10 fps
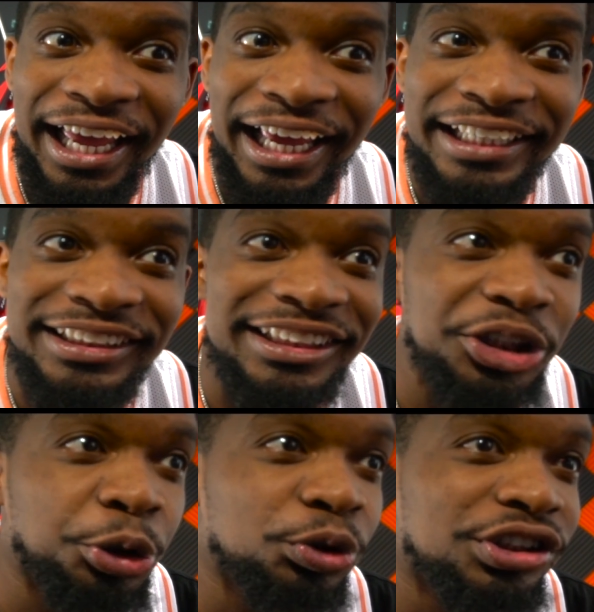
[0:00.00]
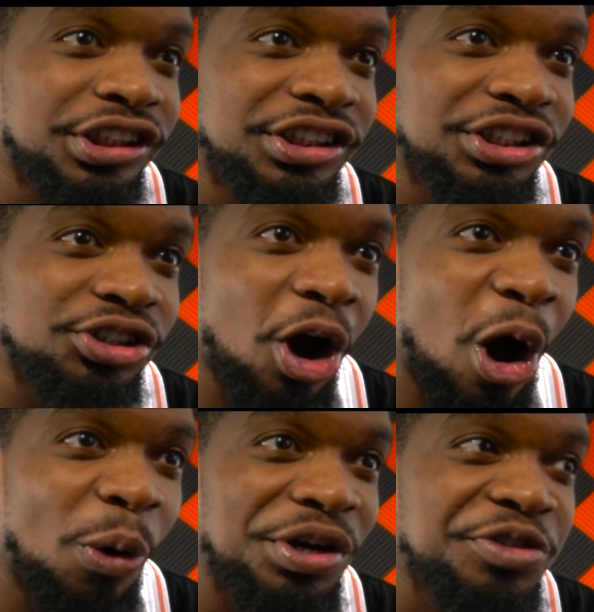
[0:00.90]
And she used to just
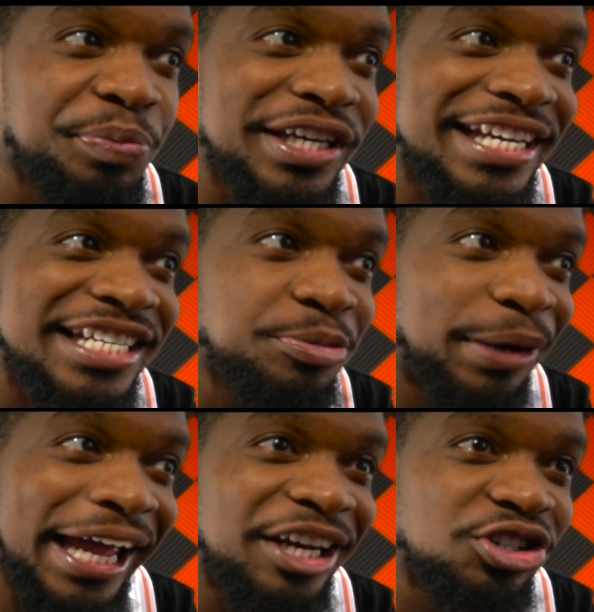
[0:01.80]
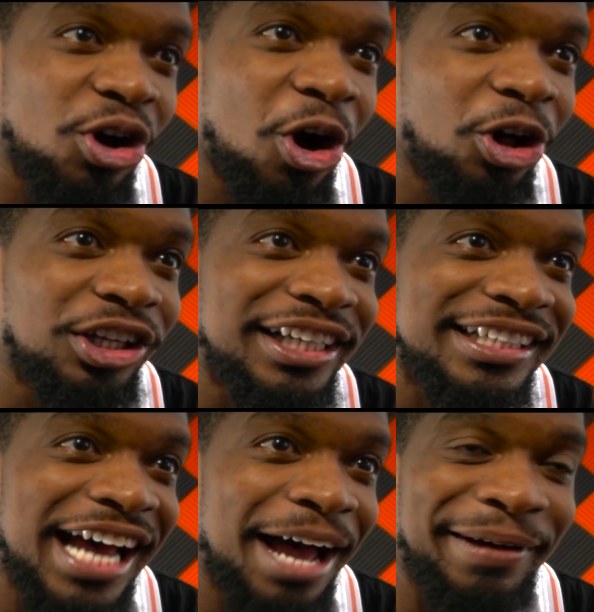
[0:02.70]
always speak in Spanish all of the
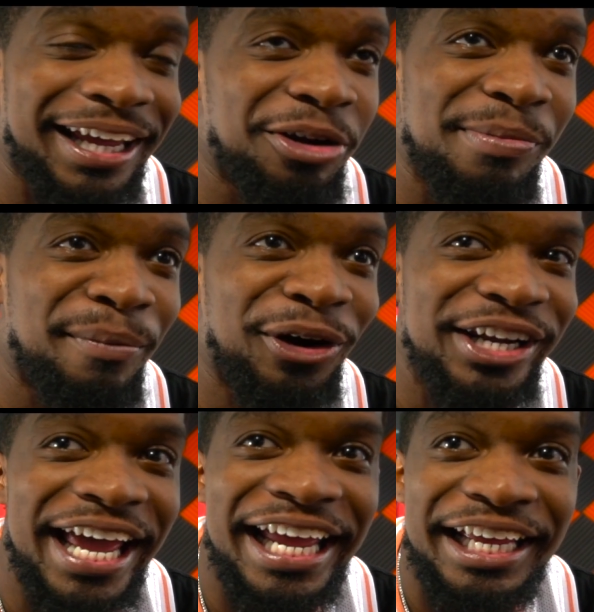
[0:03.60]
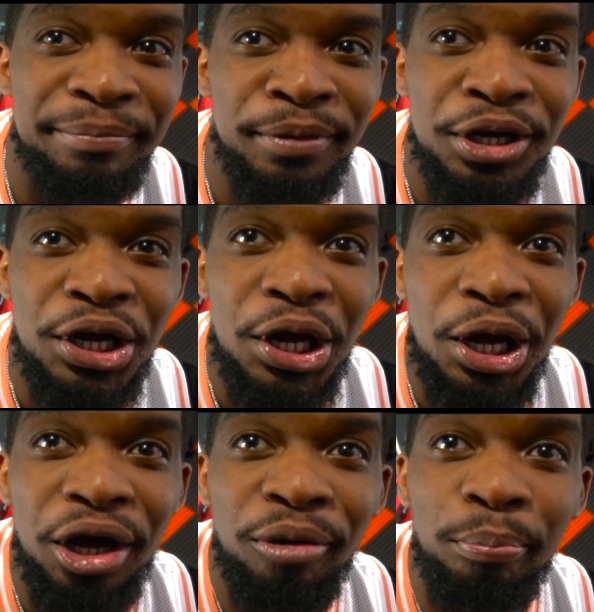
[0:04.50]
time. I can't remember her name.
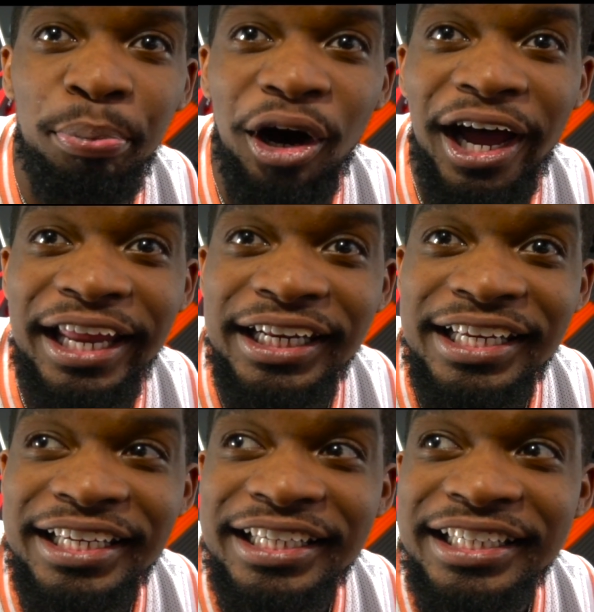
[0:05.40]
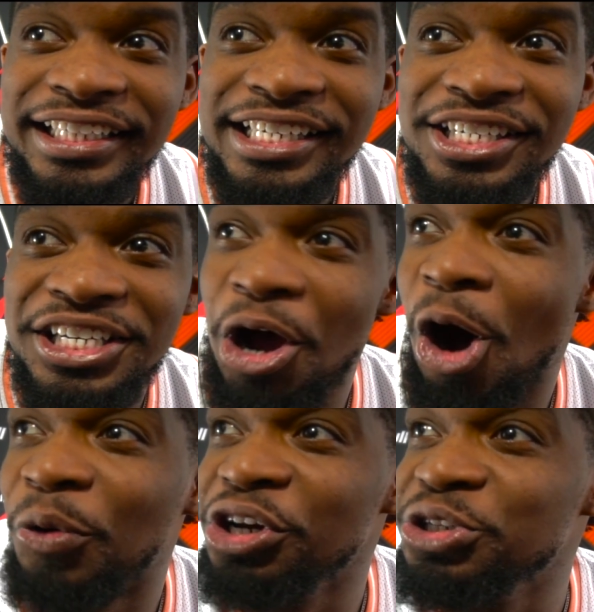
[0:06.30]
But she
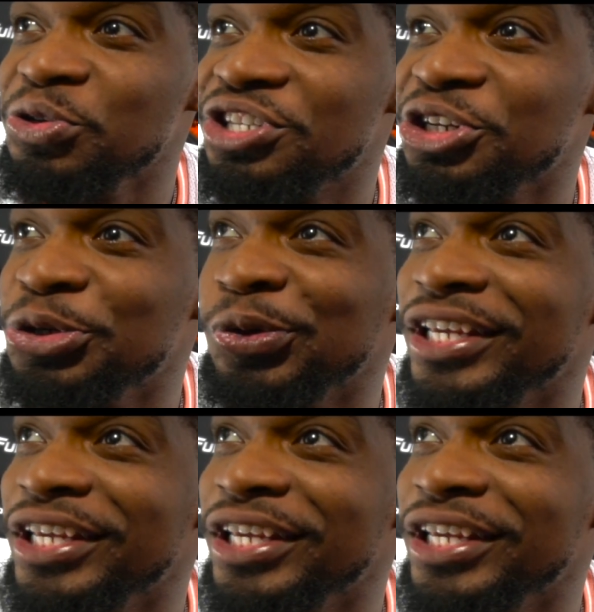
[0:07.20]
always used to do